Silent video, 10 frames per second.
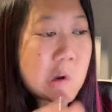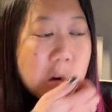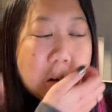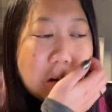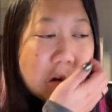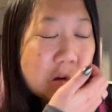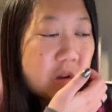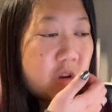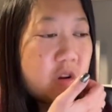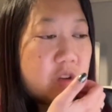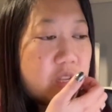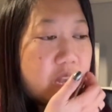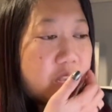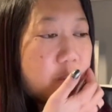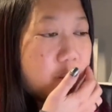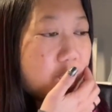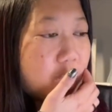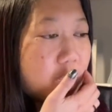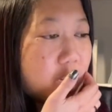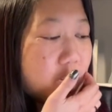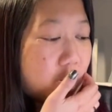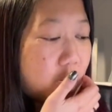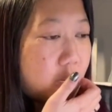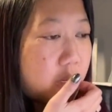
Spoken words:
Or you can just keep it highlighted,